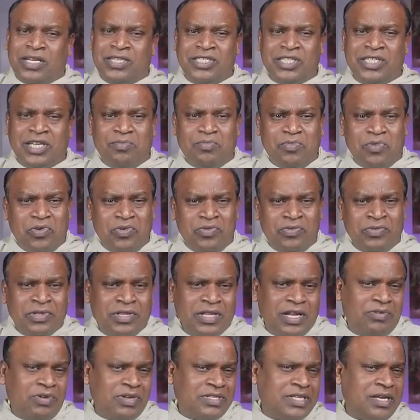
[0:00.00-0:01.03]
move.
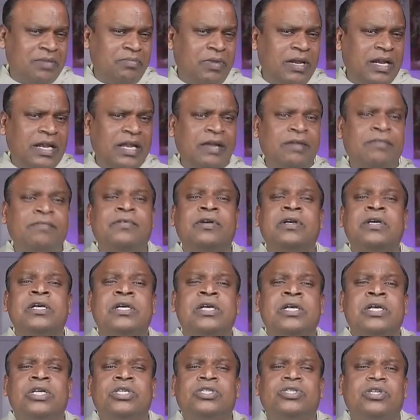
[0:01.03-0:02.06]
That was, I believe.
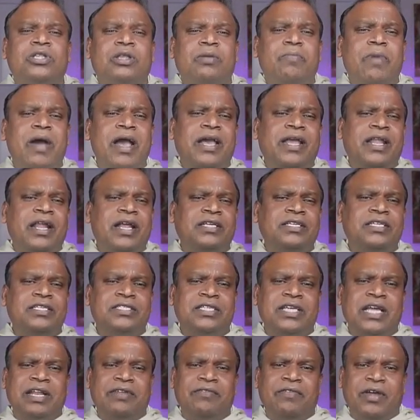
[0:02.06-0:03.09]
So the buy range is
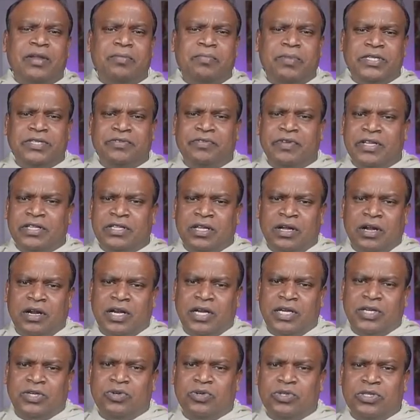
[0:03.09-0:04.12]
anywhere between 30 to
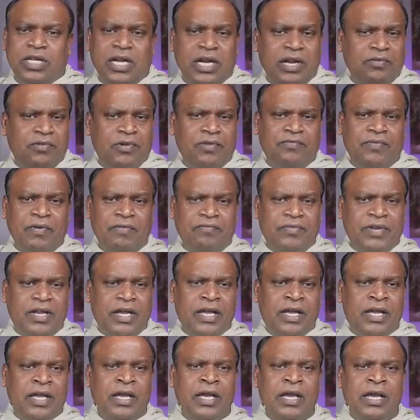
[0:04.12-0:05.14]

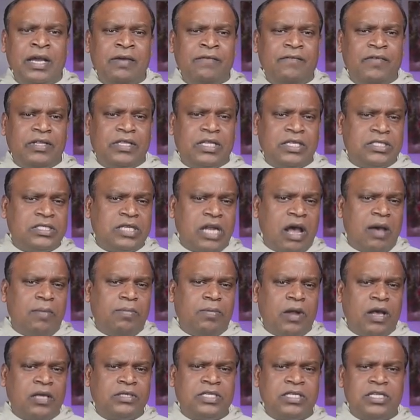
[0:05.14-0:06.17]
31.50 with a stop
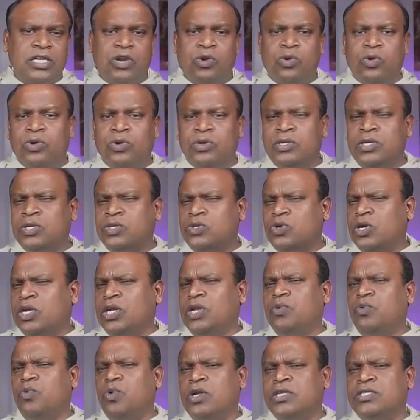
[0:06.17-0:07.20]
loss around
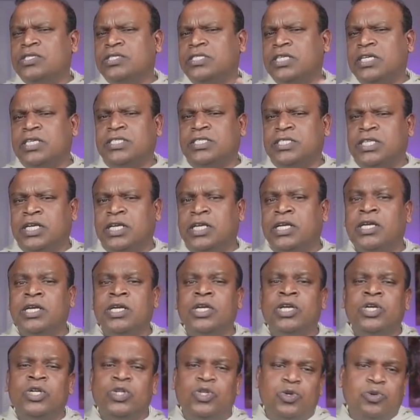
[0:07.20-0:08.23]

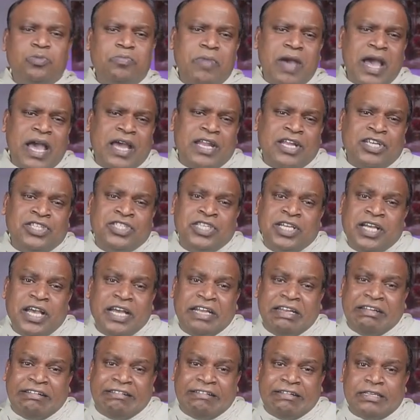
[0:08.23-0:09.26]
21.60 to manage
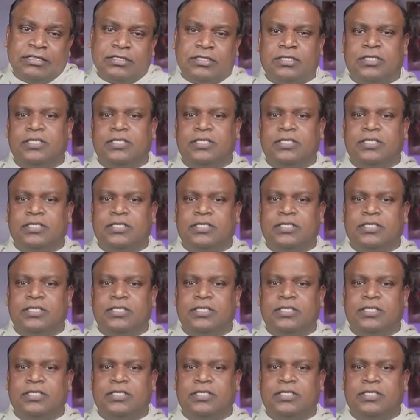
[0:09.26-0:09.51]
any risk.